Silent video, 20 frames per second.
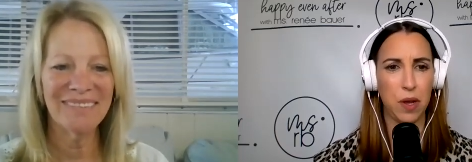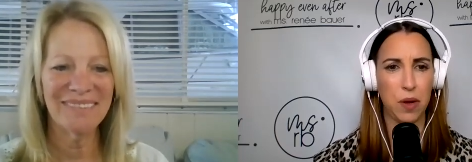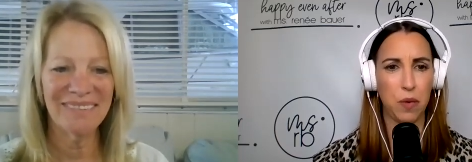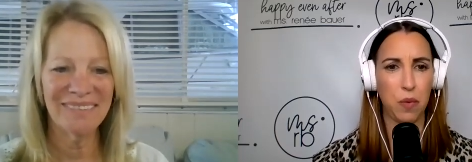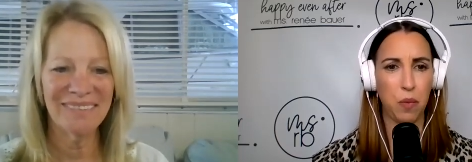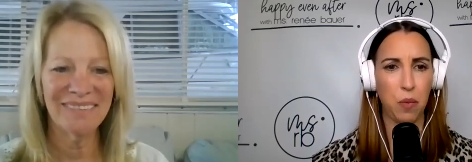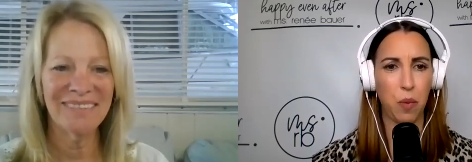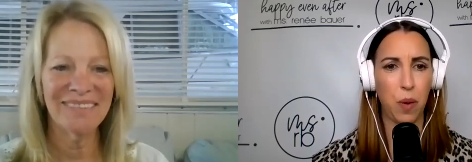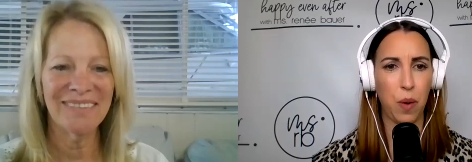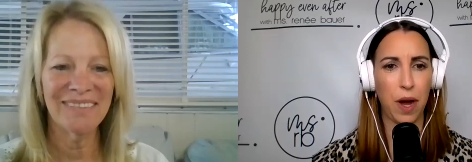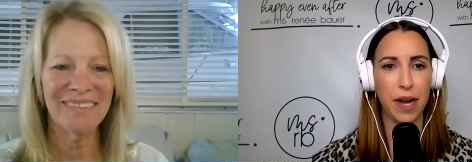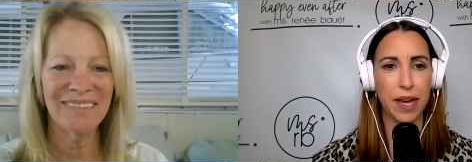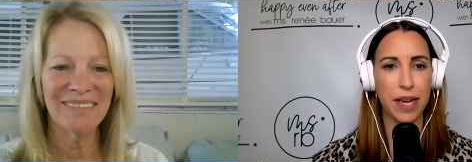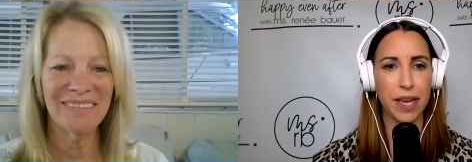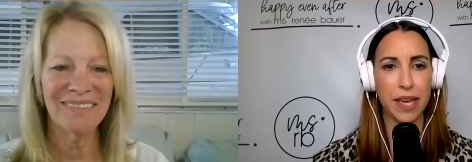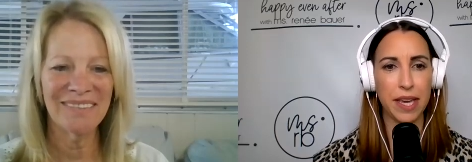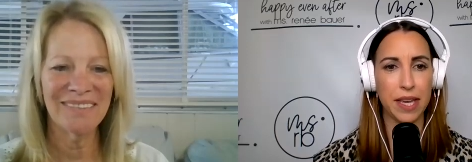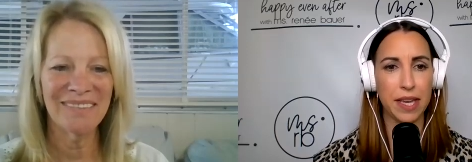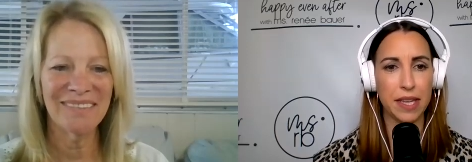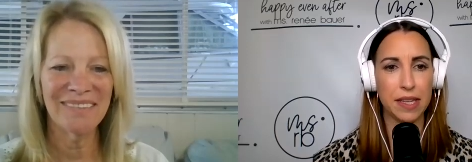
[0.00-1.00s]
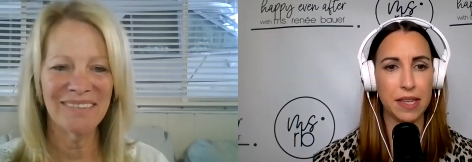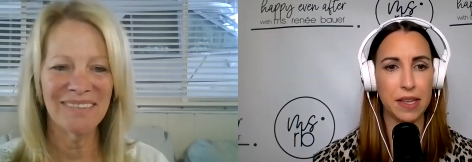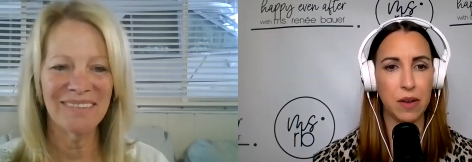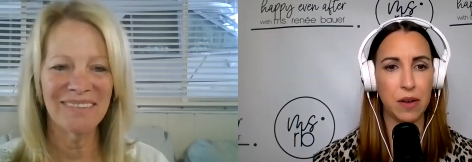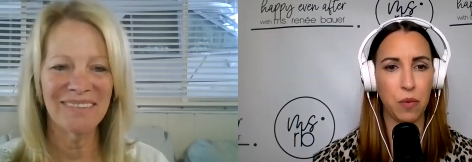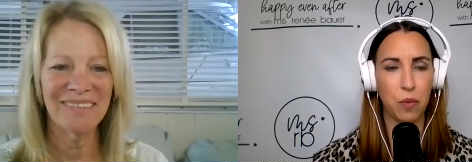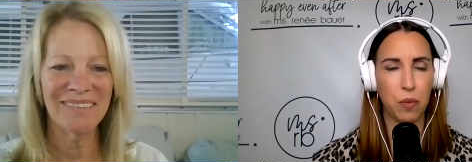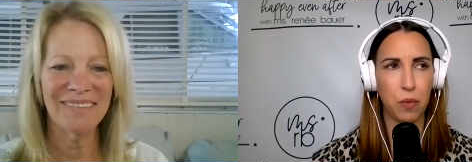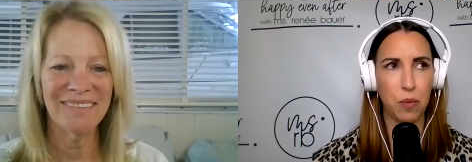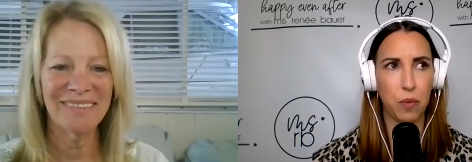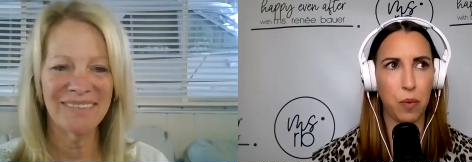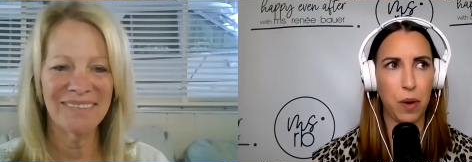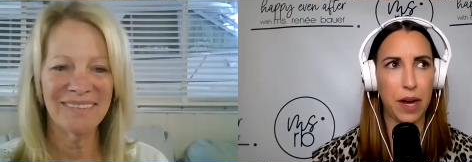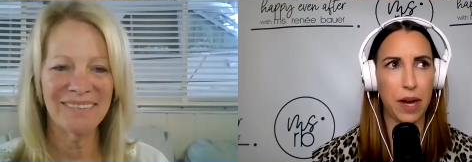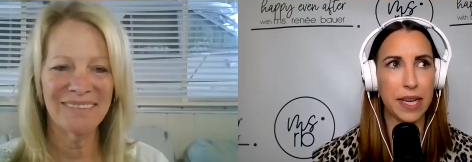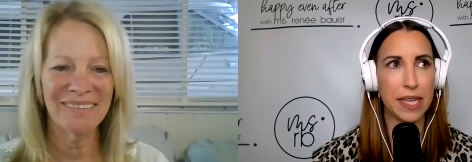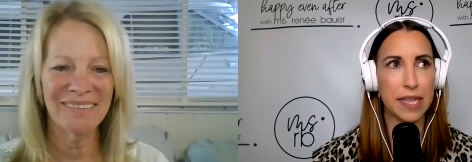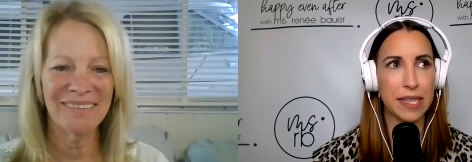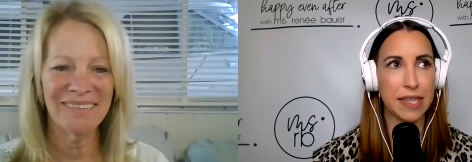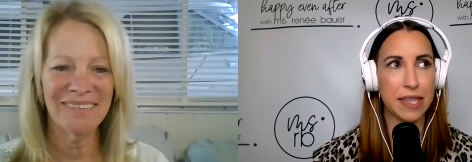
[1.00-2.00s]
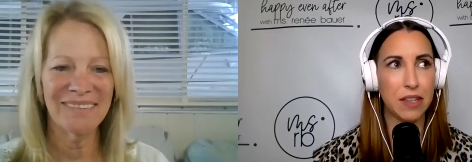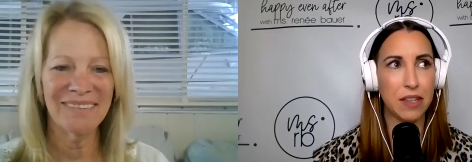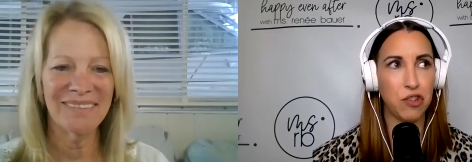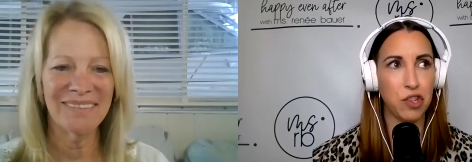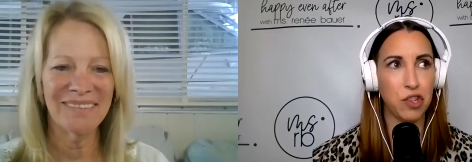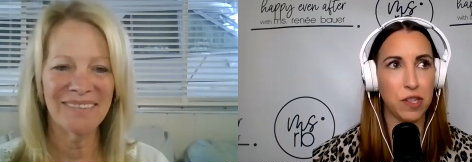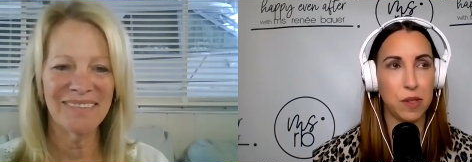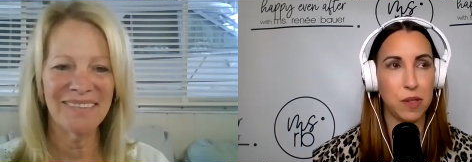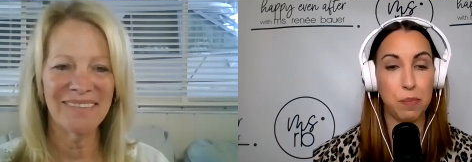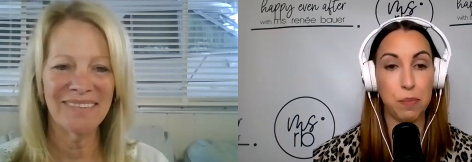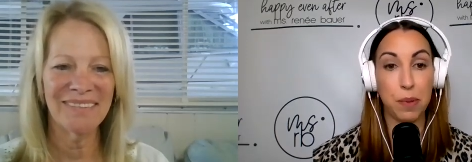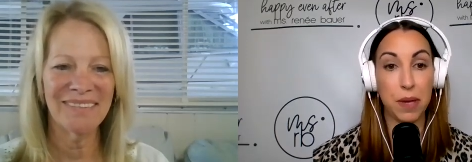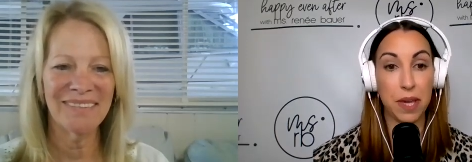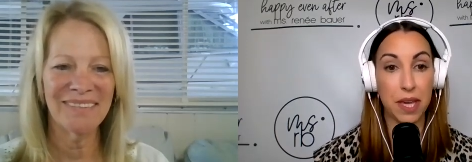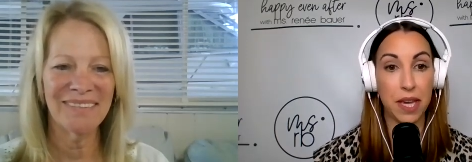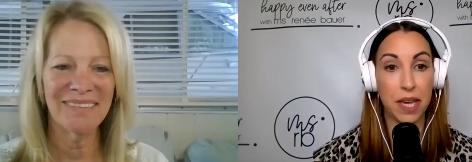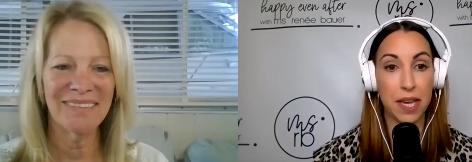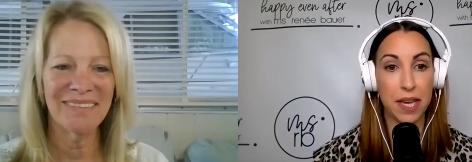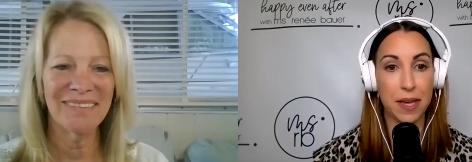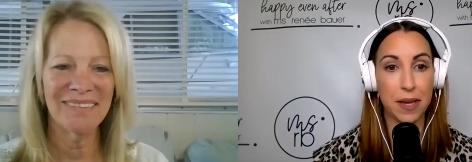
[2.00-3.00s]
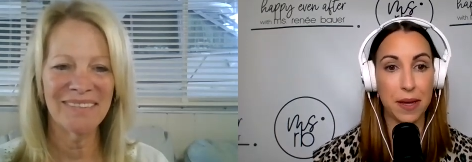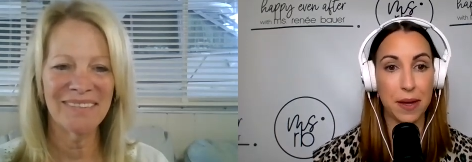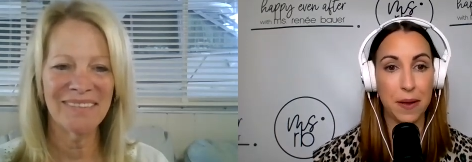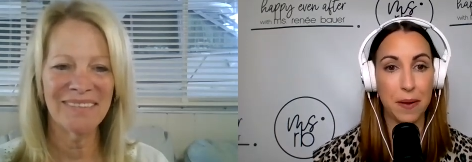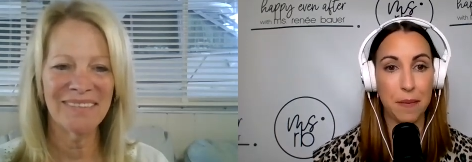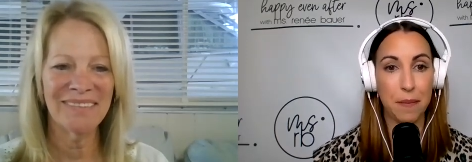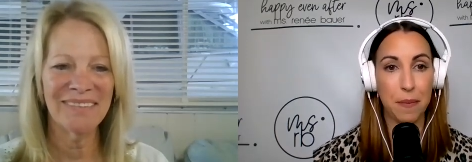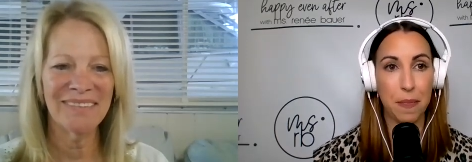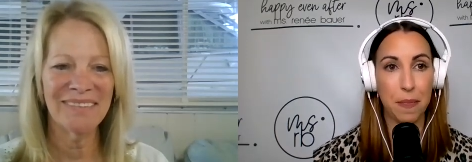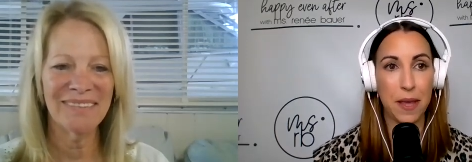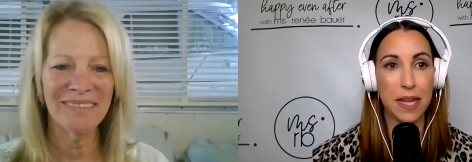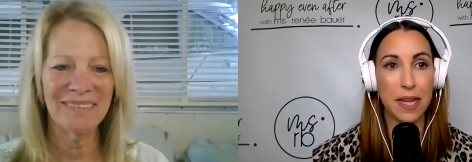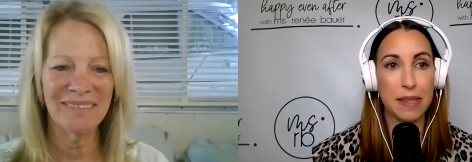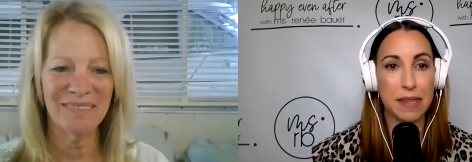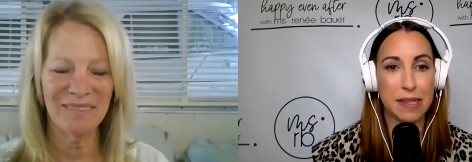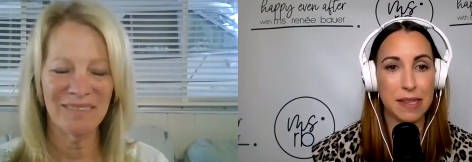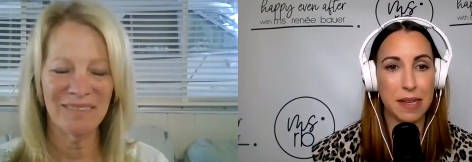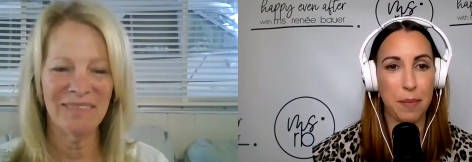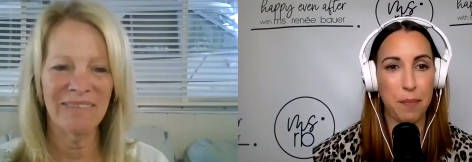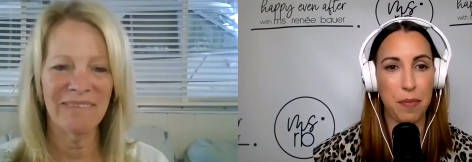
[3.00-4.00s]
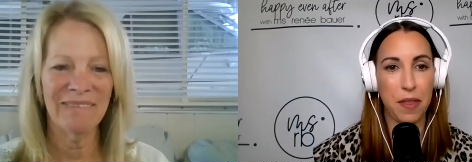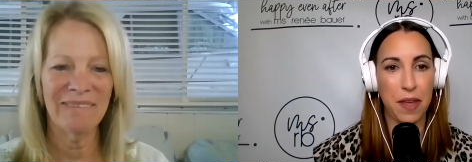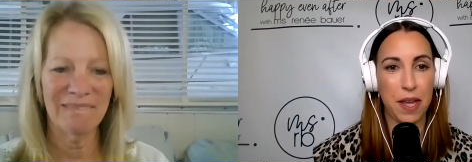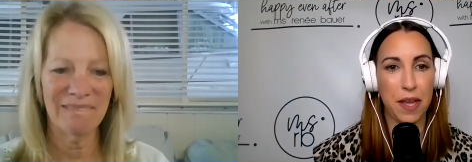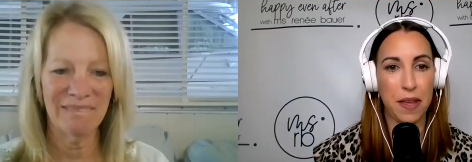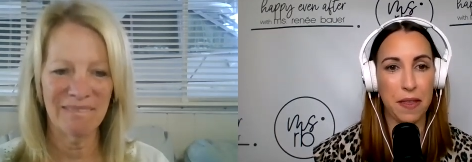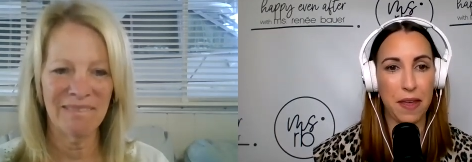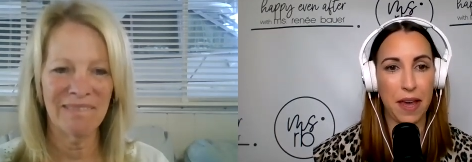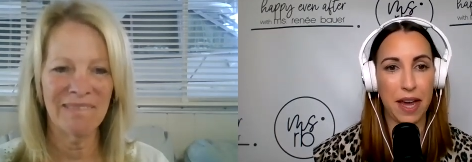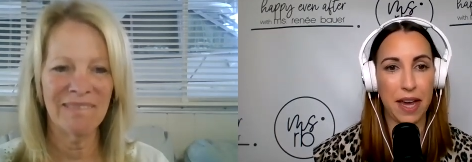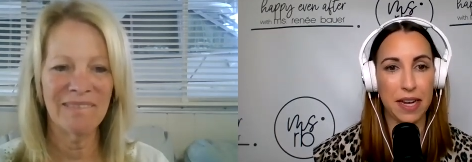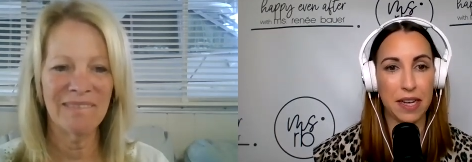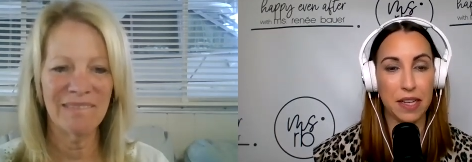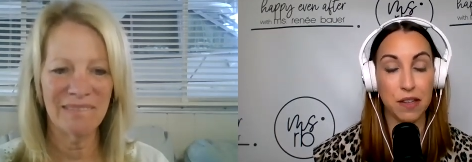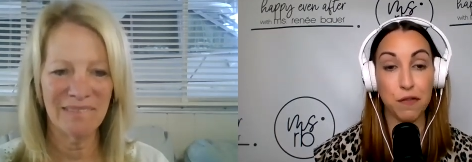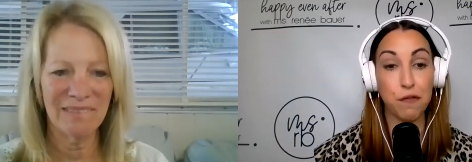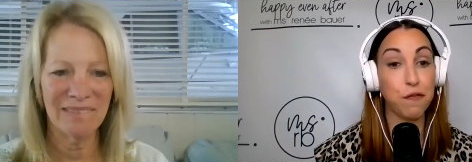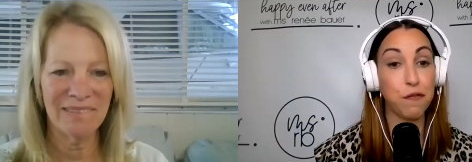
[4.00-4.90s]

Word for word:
Speaker 1: and why it why isn't just being in something that is